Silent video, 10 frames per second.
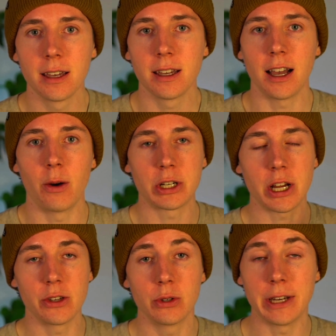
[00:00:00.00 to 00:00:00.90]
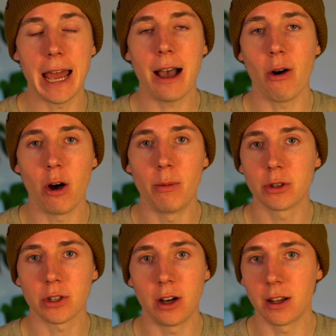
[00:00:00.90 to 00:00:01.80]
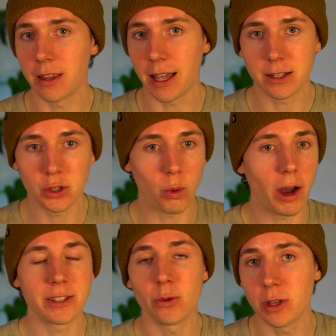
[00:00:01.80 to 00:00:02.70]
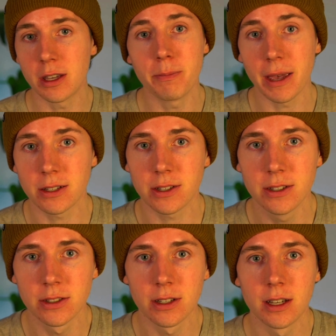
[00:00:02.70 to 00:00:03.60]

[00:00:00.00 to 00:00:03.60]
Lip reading: which I use now almost on like twice a week basis,